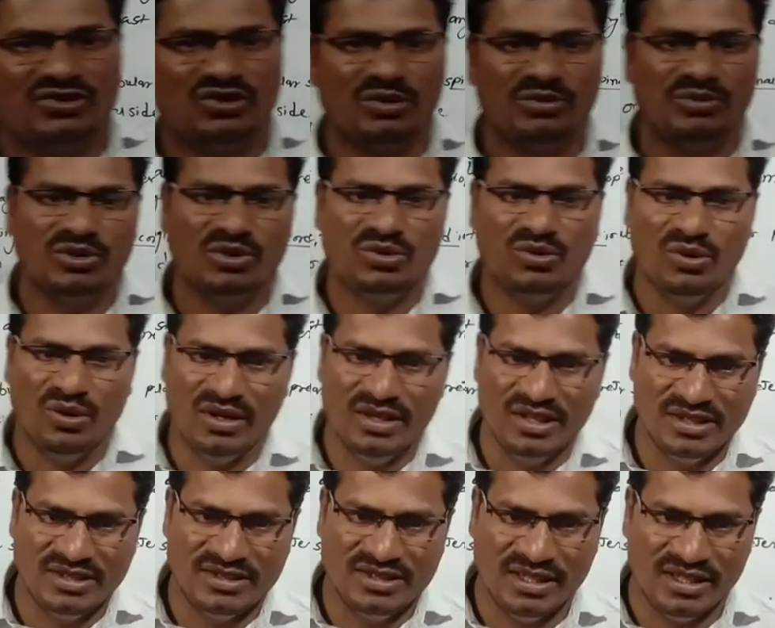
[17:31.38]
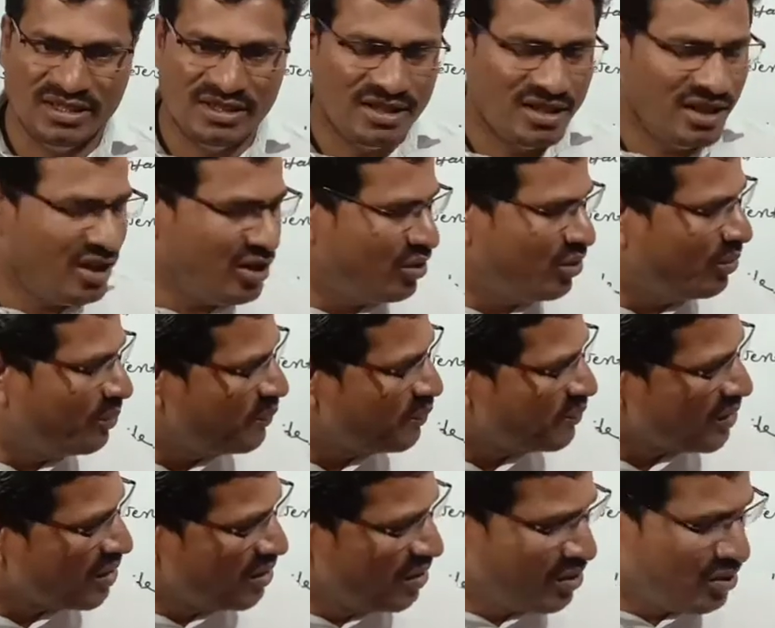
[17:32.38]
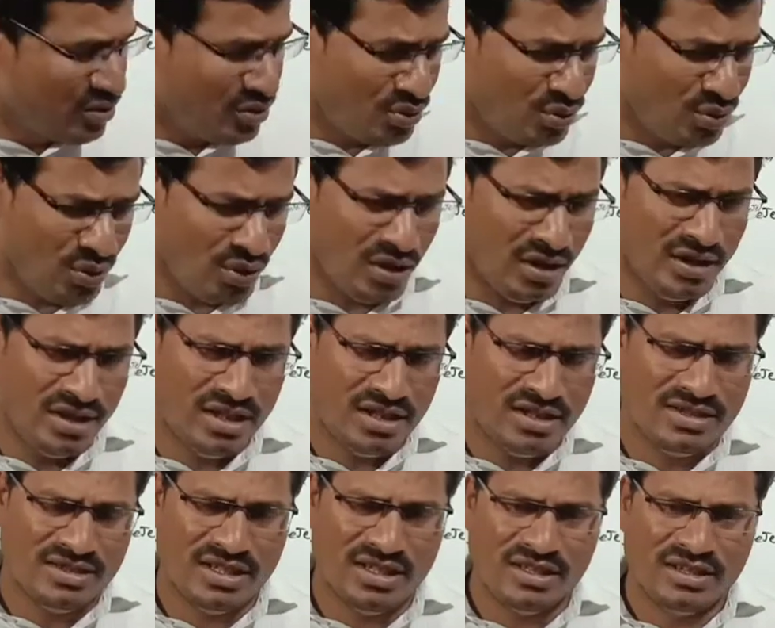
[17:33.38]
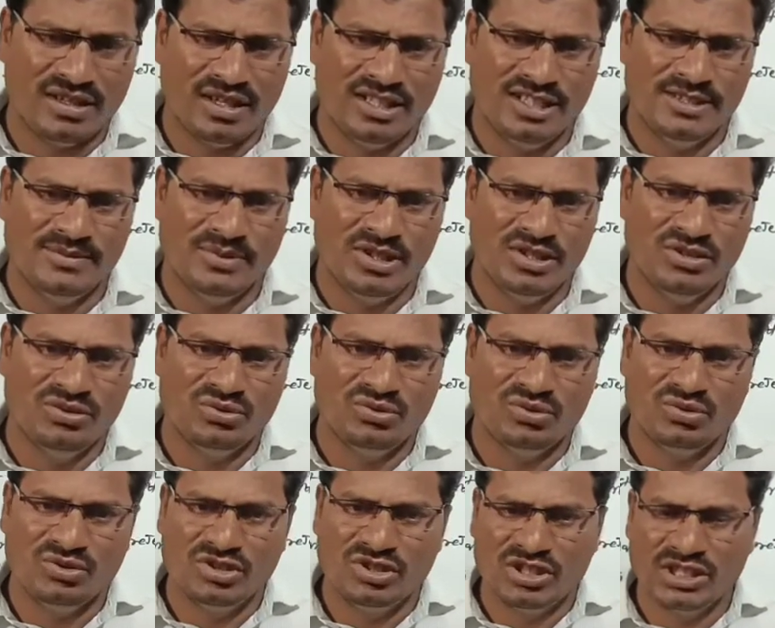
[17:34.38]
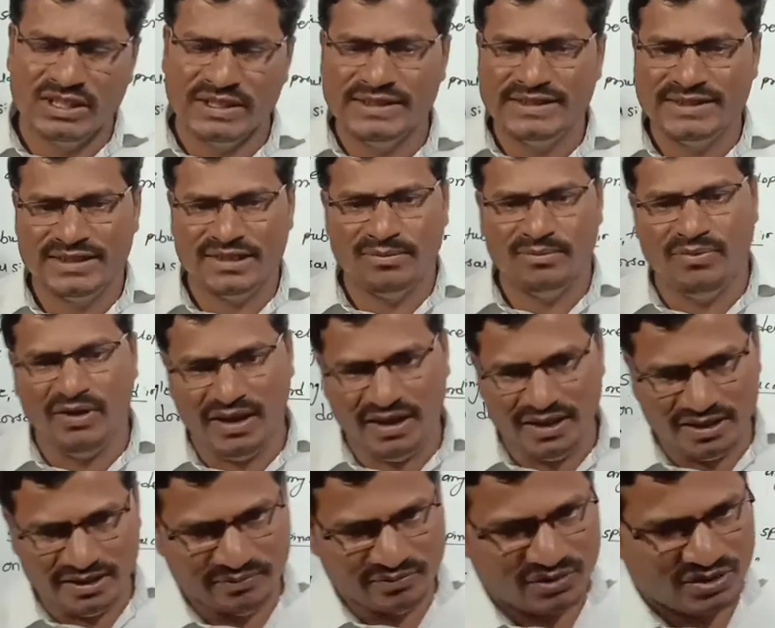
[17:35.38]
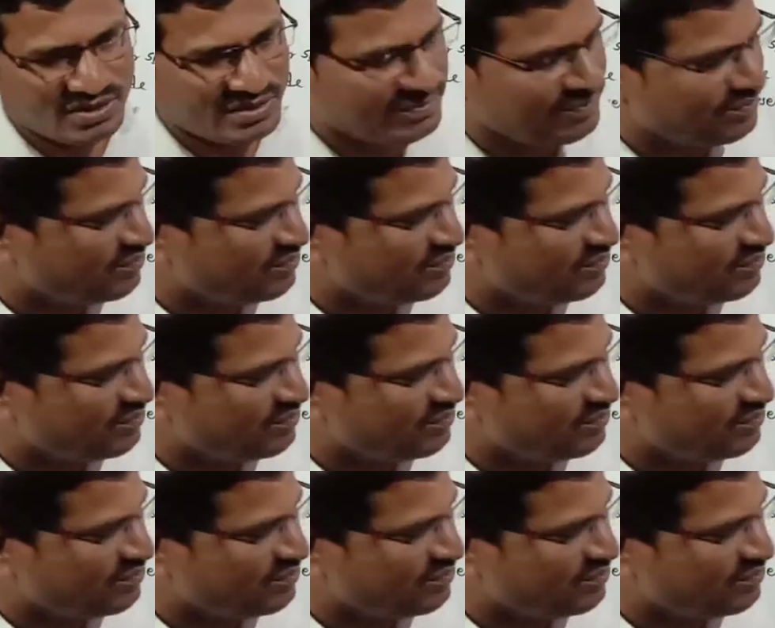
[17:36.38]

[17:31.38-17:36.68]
of the chordates. And now chordates are classified into 3 subphylums.